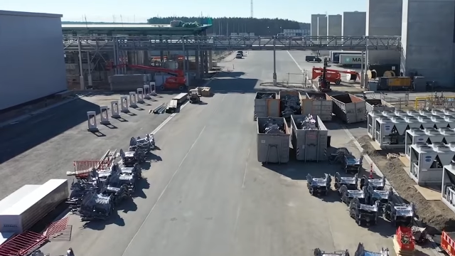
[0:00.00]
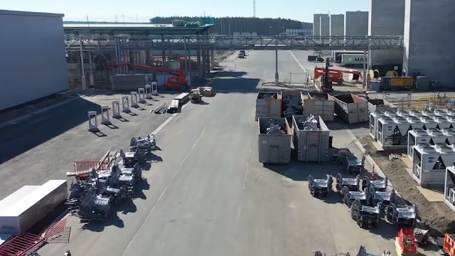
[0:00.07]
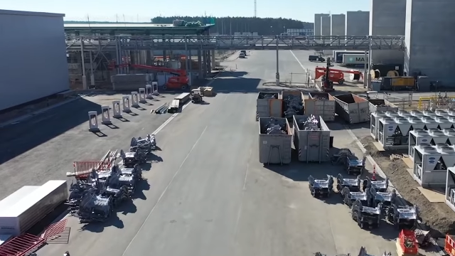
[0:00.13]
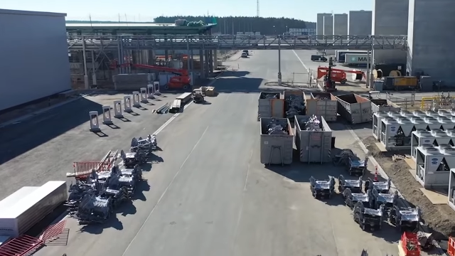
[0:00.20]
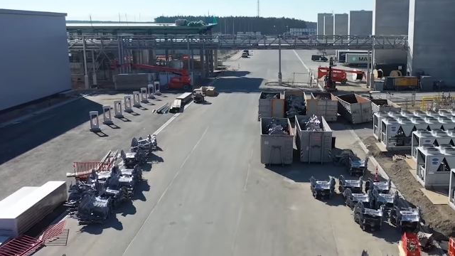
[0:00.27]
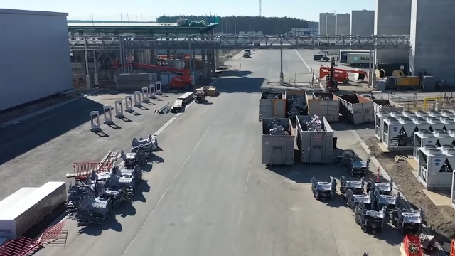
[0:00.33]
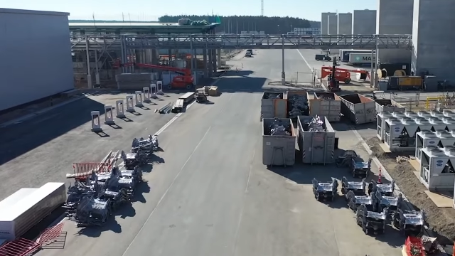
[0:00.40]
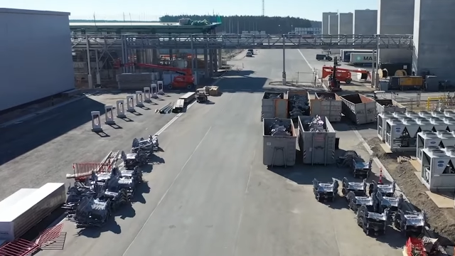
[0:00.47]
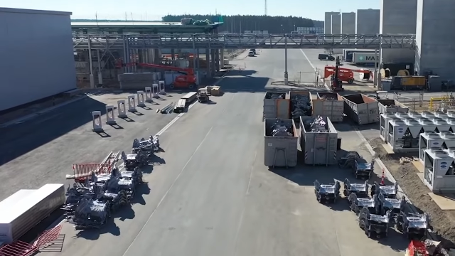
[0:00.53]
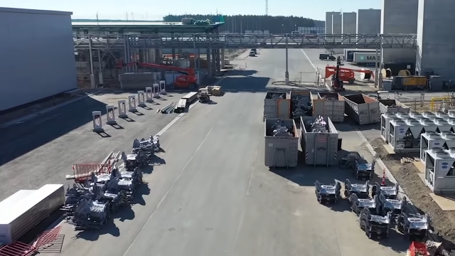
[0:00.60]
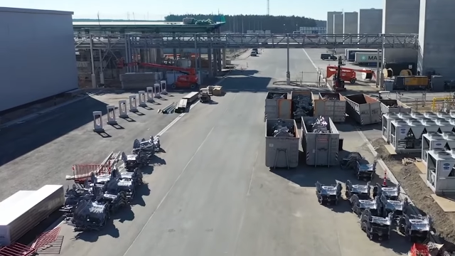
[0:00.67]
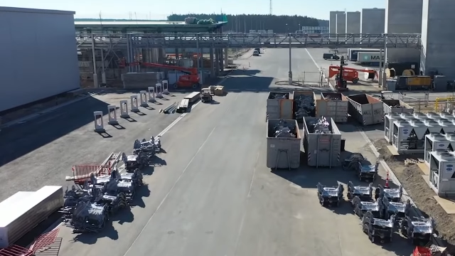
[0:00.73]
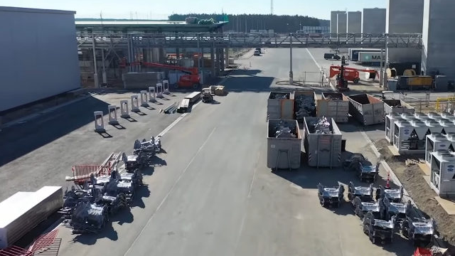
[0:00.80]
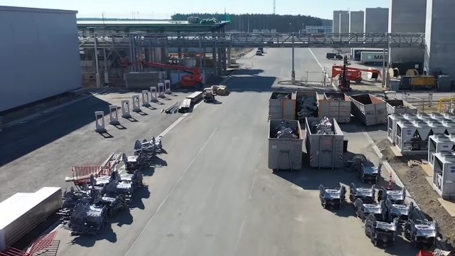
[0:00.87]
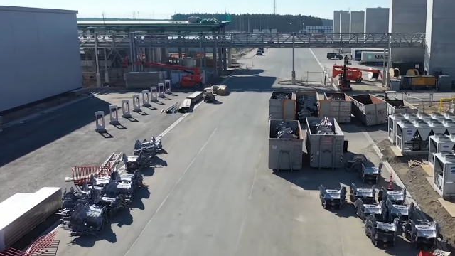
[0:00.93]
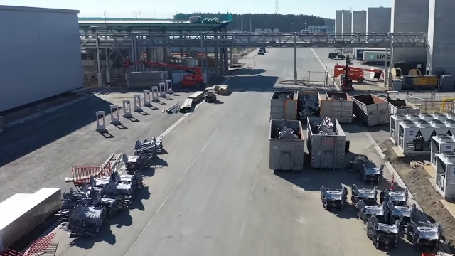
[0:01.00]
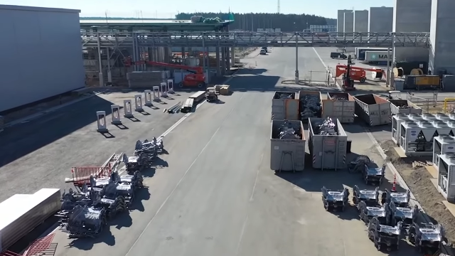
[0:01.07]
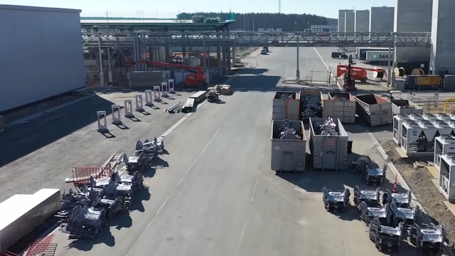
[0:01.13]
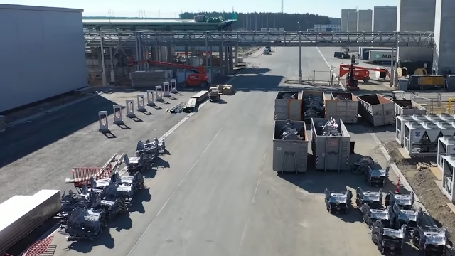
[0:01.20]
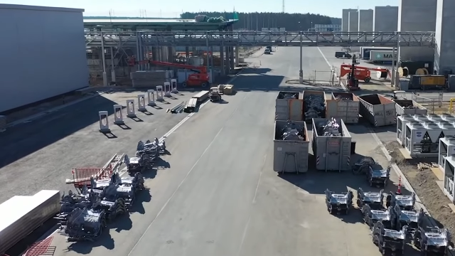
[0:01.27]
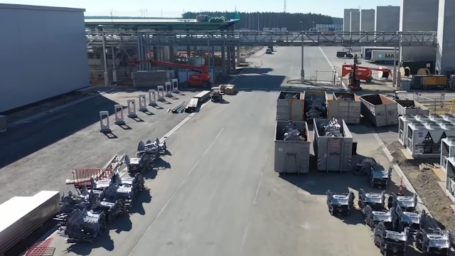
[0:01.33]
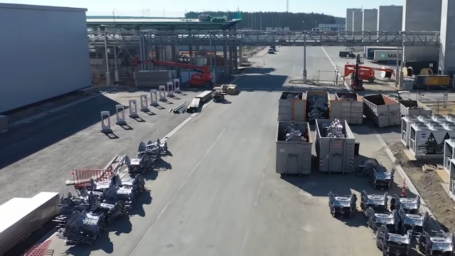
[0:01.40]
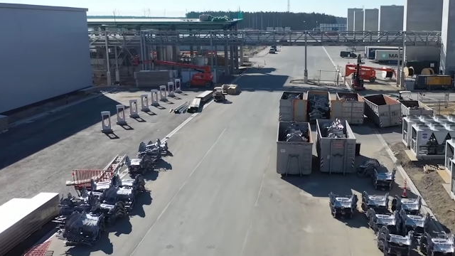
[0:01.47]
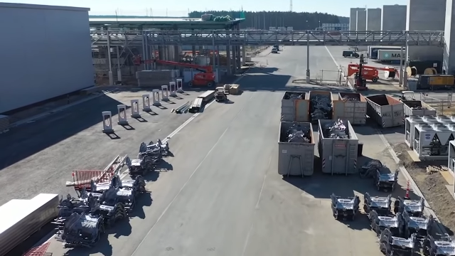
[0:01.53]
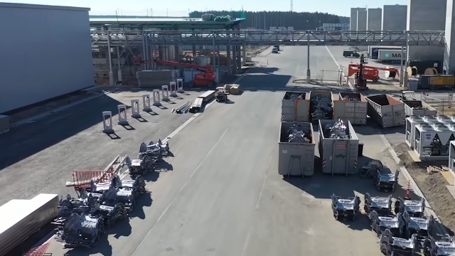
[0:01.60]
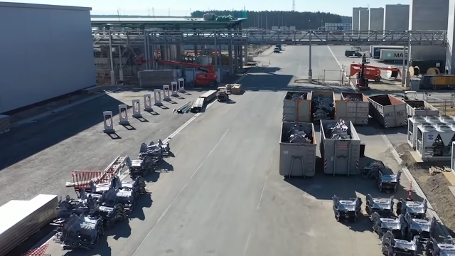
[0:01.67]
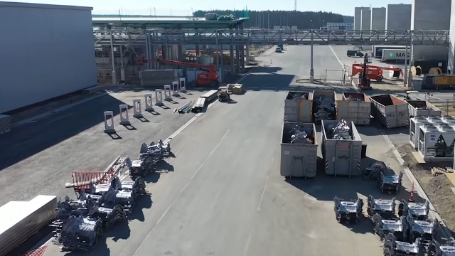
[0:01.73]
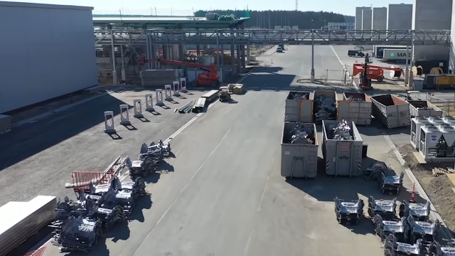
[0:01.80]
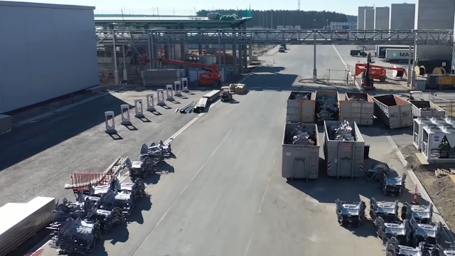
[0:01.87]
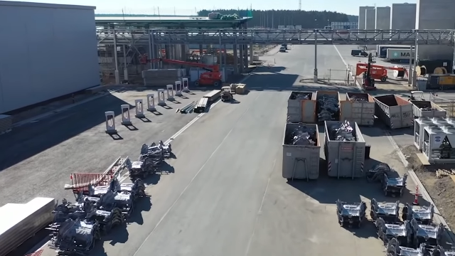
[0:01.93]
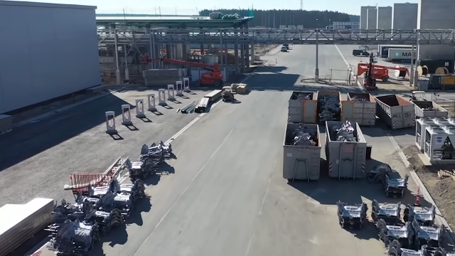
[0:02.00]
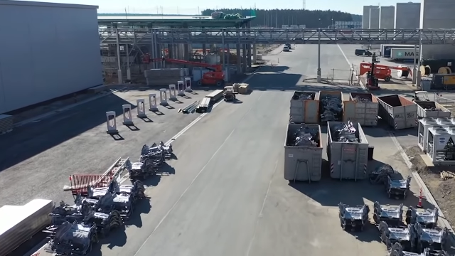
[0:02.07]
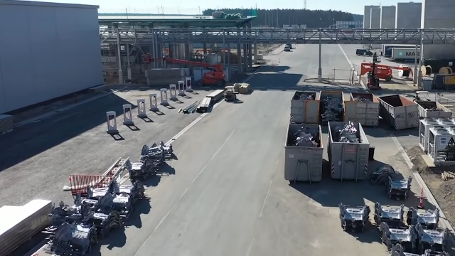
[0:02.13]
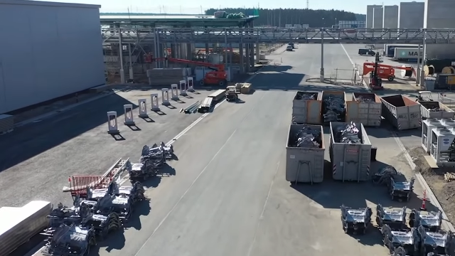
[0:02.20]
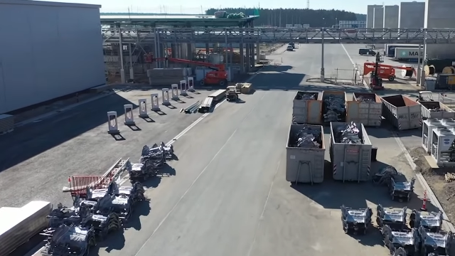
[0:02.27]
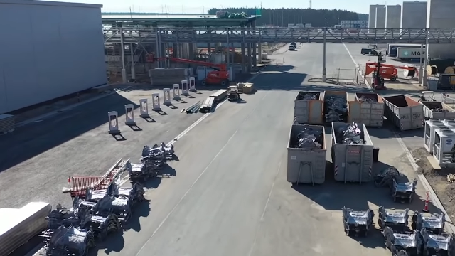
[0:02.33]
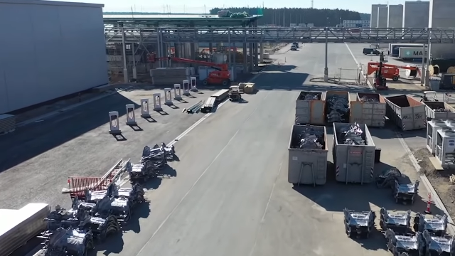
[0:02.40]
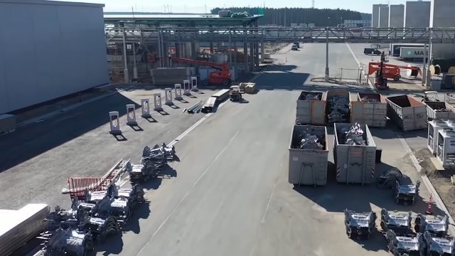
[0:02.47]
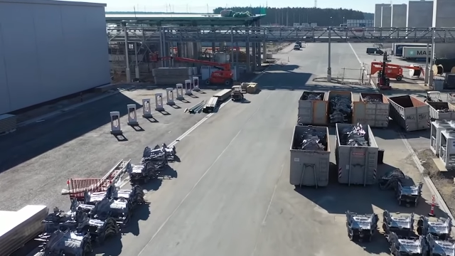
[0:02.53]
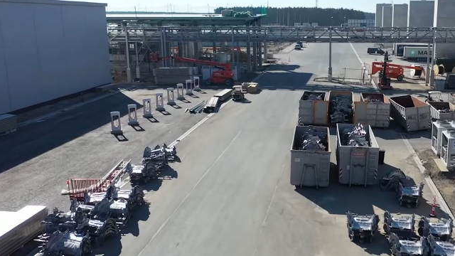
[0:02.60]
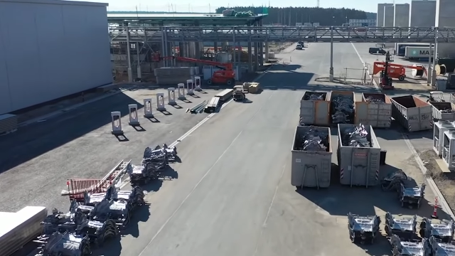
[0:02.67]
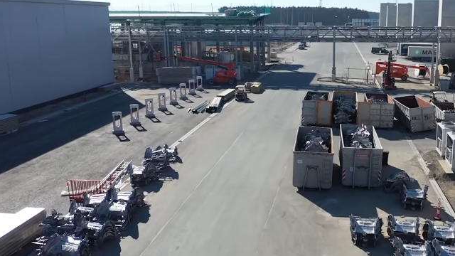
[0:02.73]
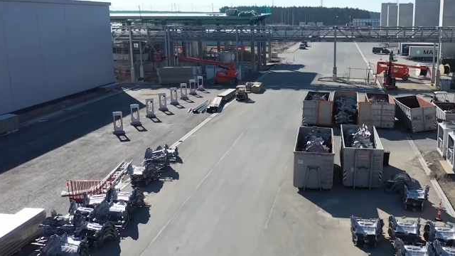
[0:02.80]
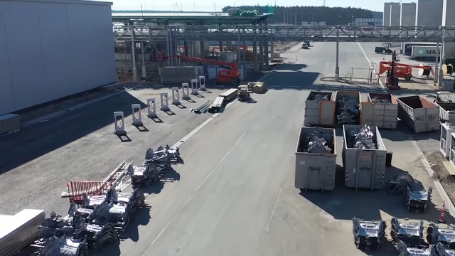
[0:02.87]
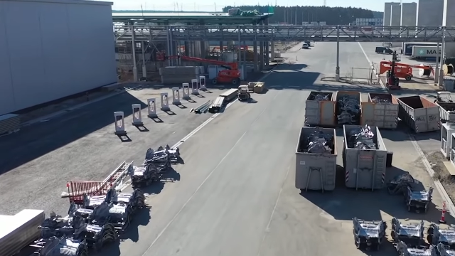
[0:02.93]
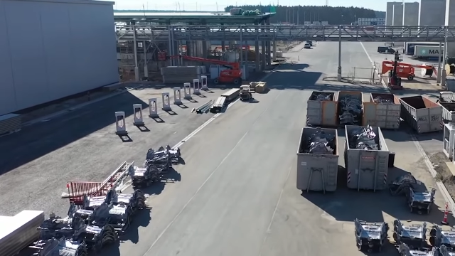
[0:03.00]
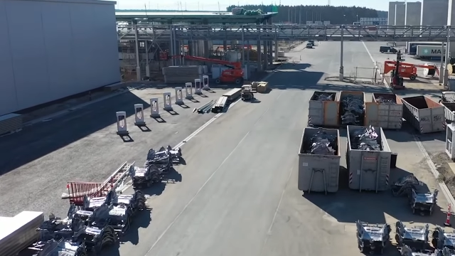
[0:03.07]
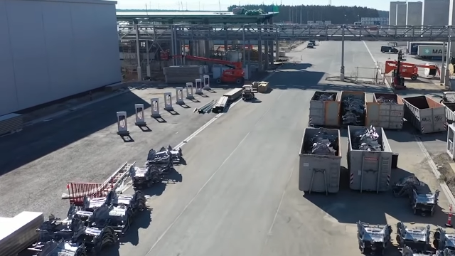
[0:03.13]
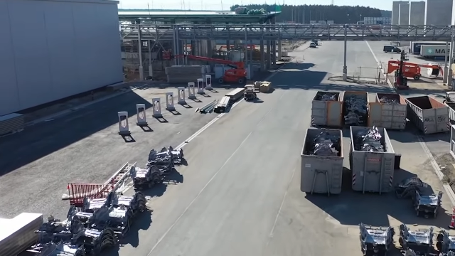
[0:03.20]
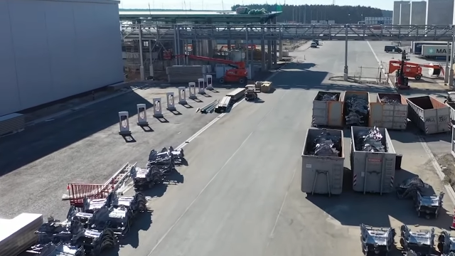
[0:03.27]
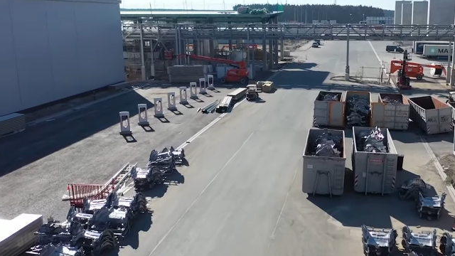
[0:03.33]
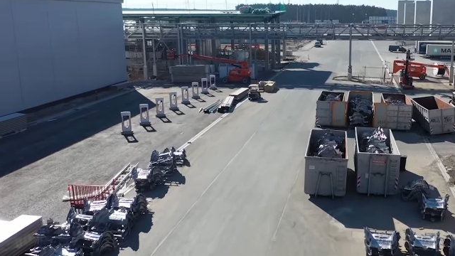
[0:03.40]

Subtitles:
[unreadable: no face in view]